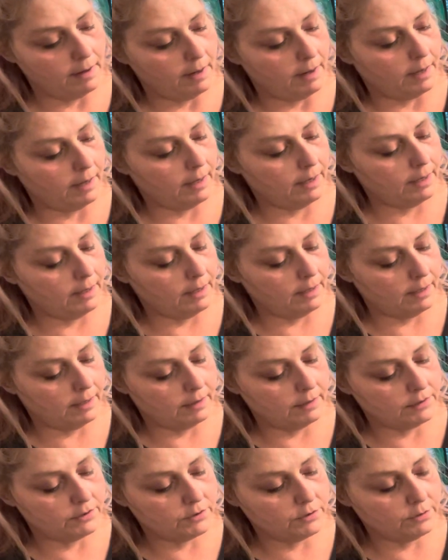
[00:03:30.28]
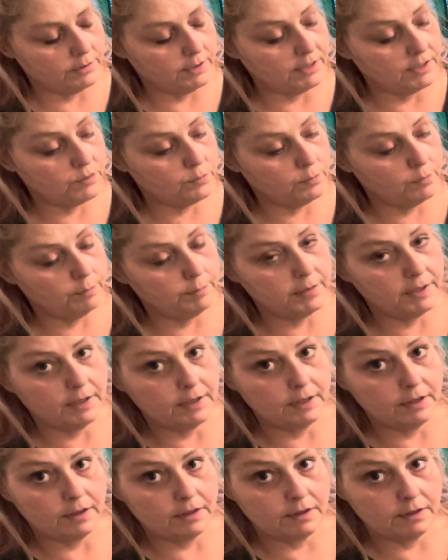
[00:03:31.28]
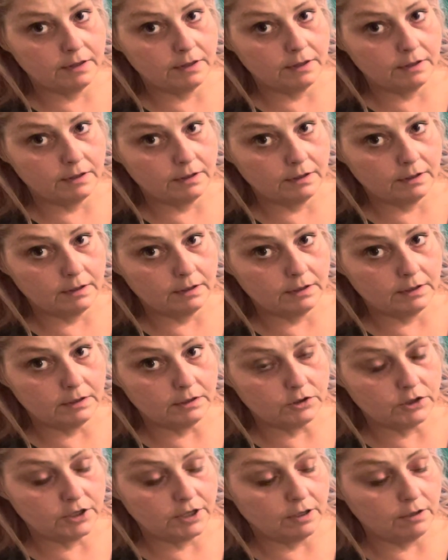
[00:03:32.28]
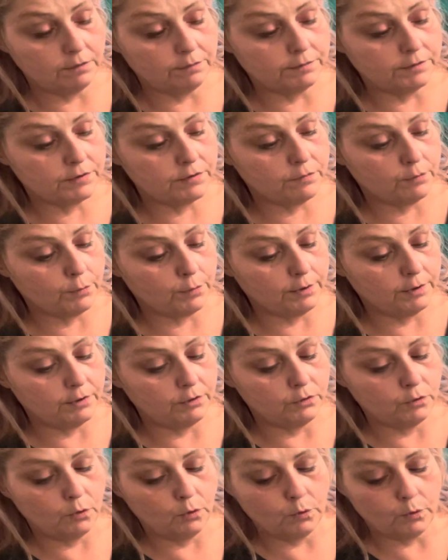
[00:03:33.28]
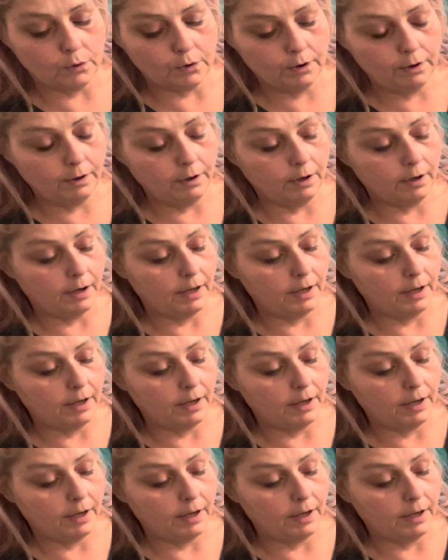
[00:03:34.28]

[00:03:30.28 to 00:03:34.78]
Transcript: And so these will be the little shelves for the door.